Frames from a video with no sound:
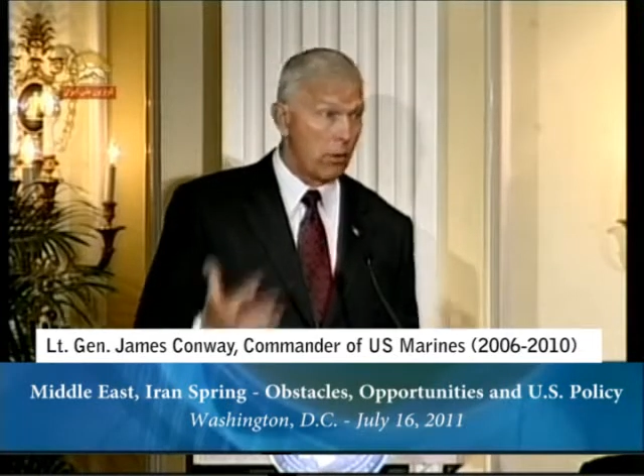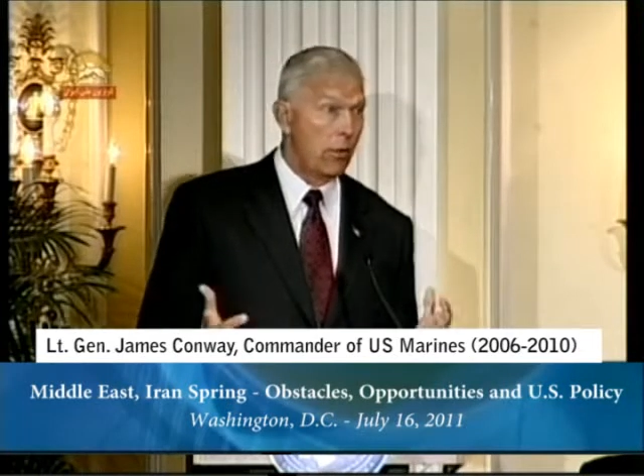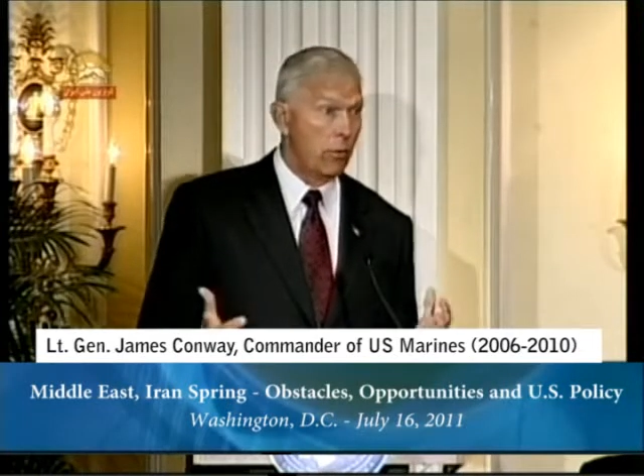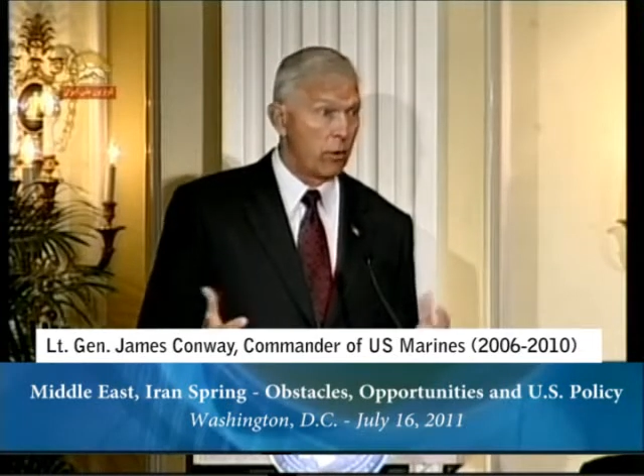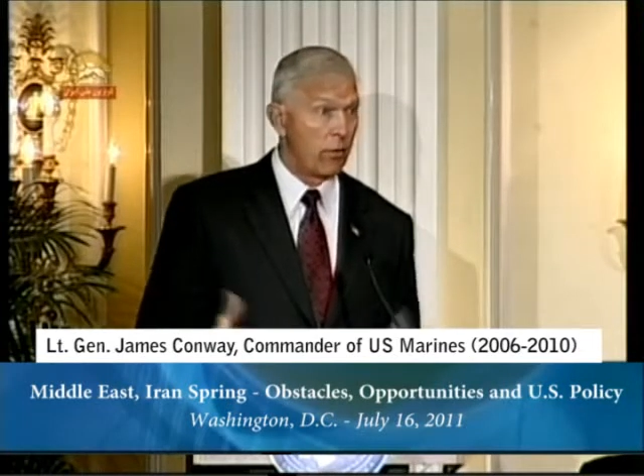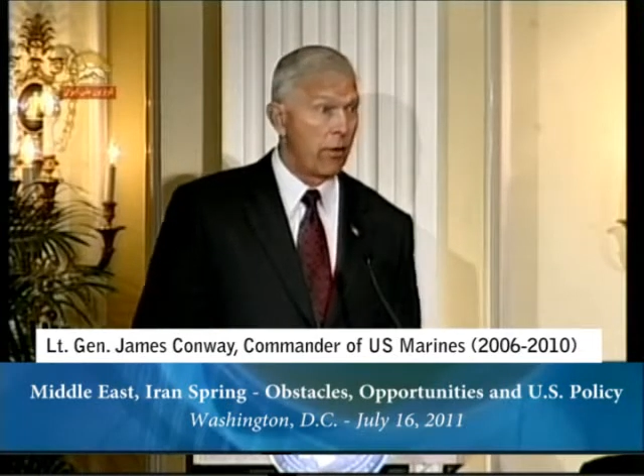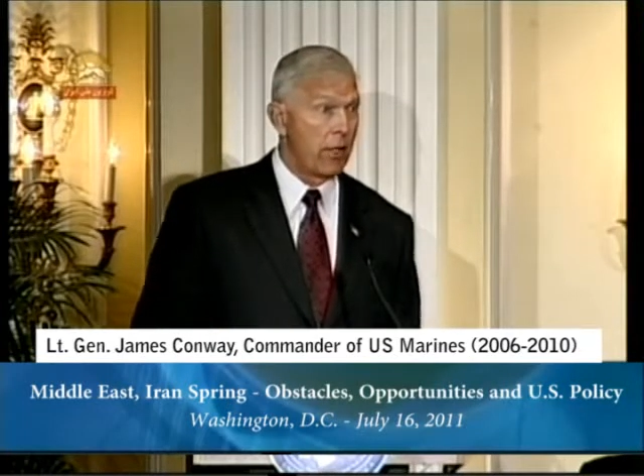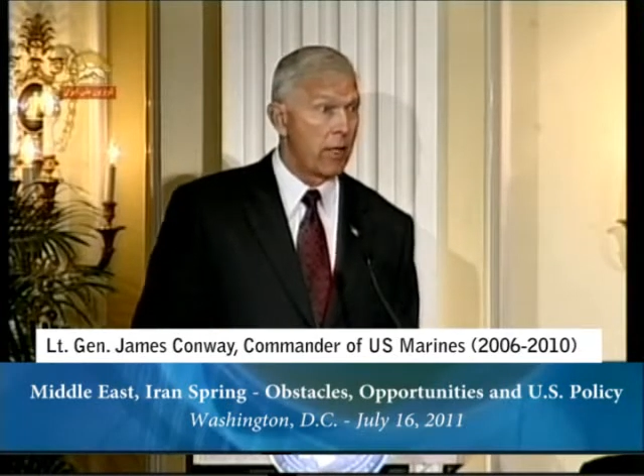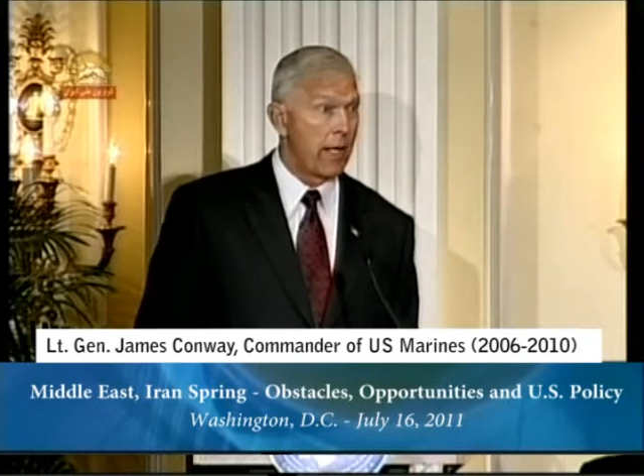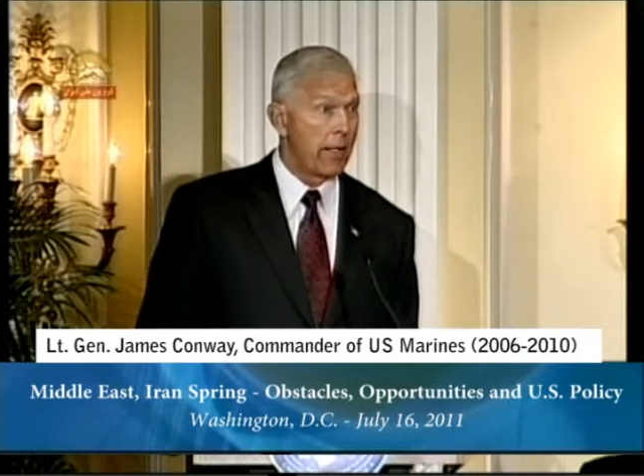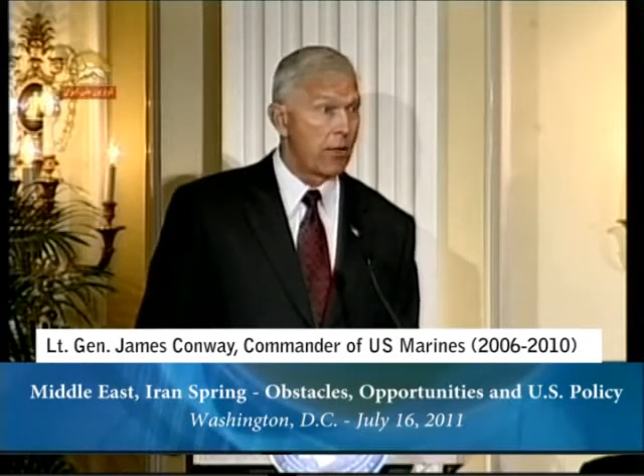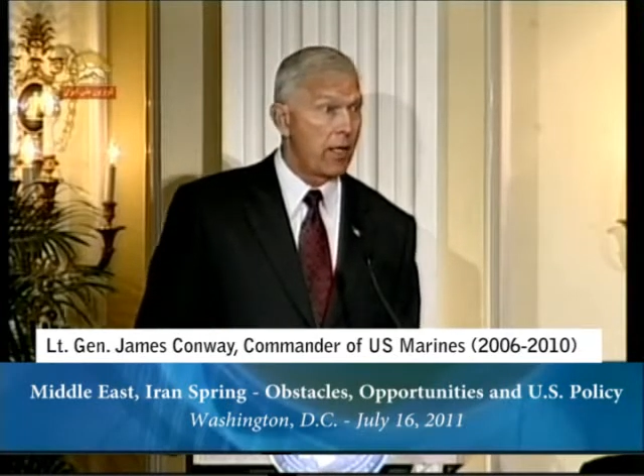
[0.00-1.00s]

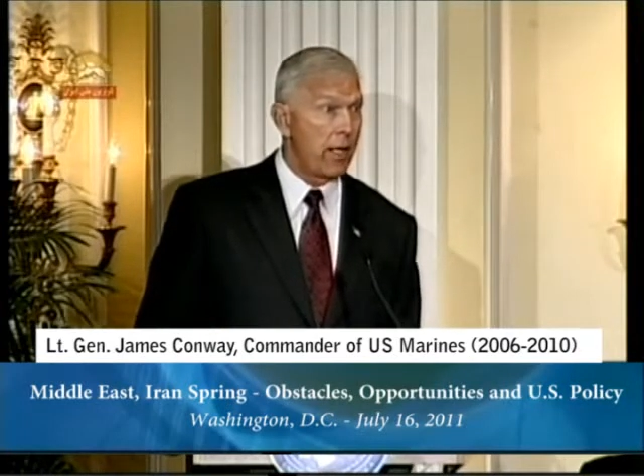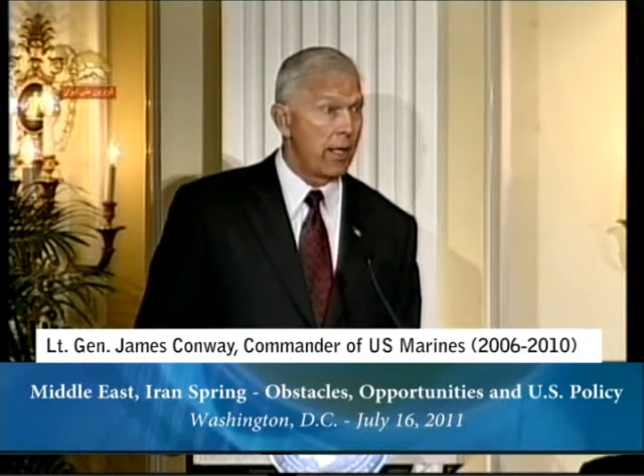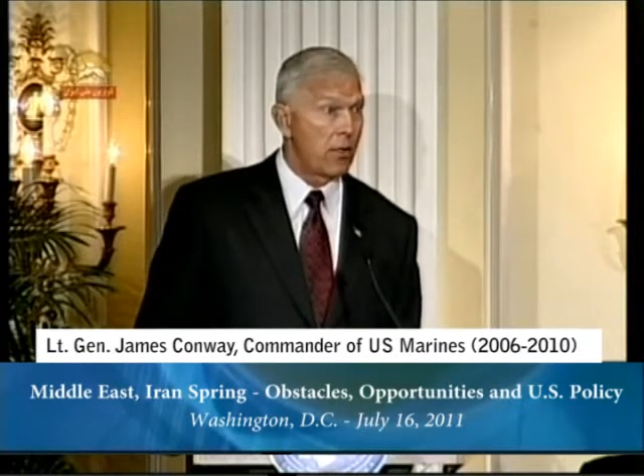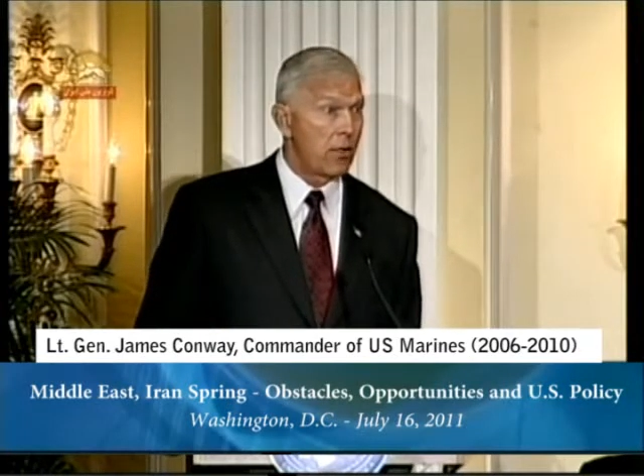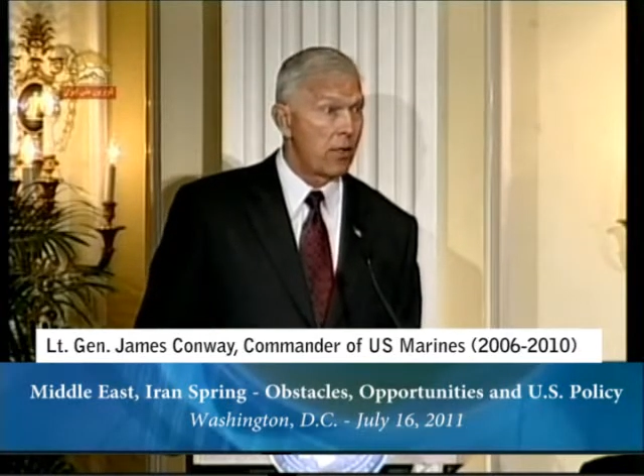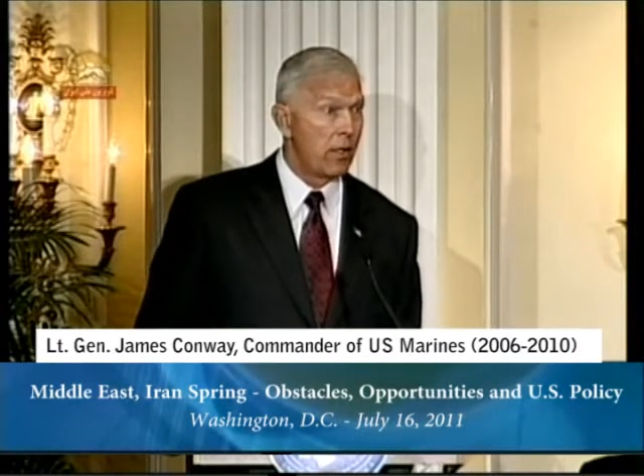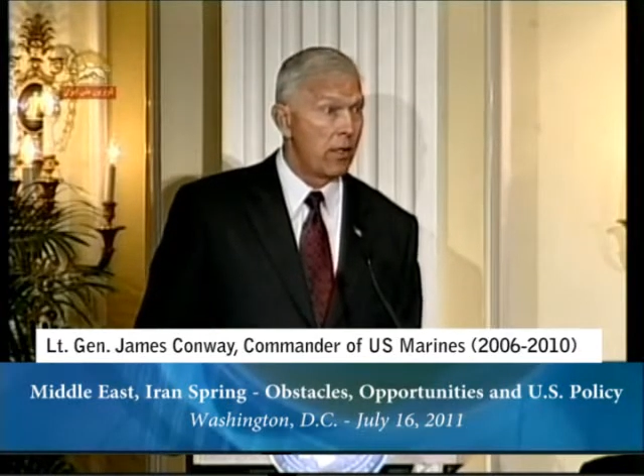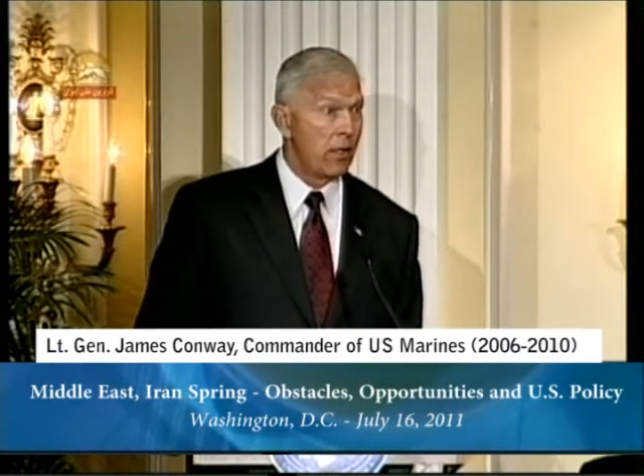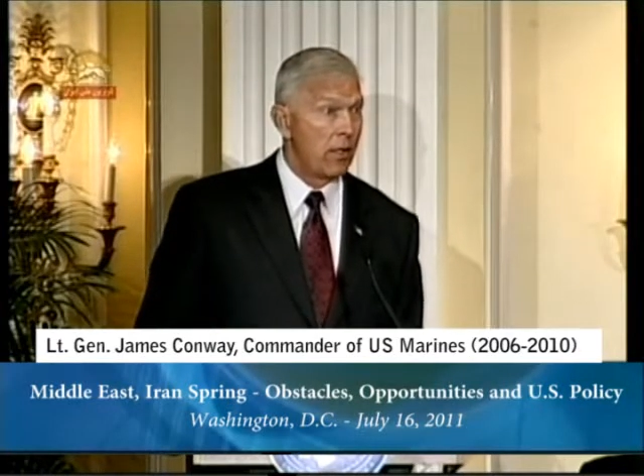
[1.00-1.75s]
should the Saudi